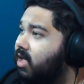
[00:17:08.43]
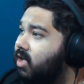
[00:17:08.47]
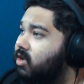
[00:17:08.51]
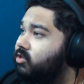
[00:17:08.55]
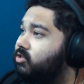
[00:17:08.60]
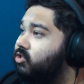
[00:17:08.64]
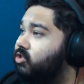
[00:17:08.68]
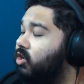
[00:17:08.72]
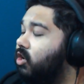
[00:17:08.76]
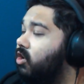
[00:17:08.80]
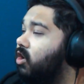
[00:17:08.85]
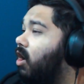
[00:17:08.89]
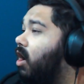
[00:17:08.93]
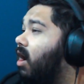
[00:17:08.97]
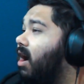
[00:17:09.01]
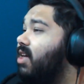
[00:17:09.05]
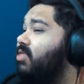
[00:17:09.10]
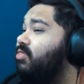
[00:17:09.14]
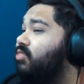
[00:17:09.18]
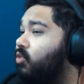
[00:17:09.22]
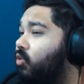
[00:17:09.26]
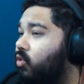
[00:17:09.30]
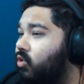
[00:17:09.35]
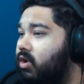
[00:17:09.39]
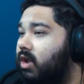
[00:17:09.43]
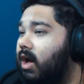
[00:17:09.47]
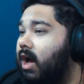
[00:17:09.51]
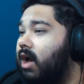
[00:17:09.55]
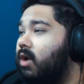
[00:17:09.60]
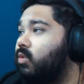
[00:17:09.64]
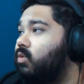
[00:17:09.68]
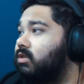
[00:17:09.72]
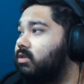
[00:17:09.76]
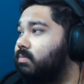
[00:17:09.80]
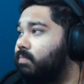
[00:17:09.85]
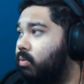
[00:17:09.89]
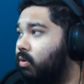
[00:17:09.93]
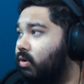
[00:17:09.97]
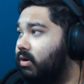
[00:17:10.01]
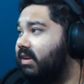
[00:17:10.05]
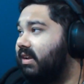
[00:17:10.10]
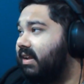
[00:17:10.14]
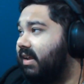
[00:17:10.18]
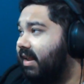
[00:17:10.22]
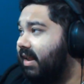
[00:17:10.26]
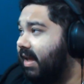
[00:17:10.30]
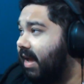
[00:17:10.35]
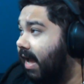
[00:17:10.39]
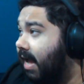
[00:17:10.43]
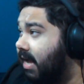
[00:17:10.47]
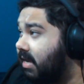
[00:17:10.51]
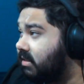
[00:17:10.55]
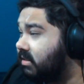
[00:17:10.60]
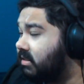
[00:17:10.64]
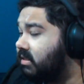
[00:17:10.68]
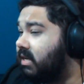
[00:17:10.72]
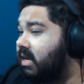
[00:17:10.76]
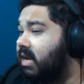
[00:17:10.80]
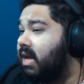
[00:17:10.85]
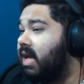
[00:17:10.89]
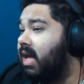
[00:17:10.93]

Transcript: So I thought I was putting it as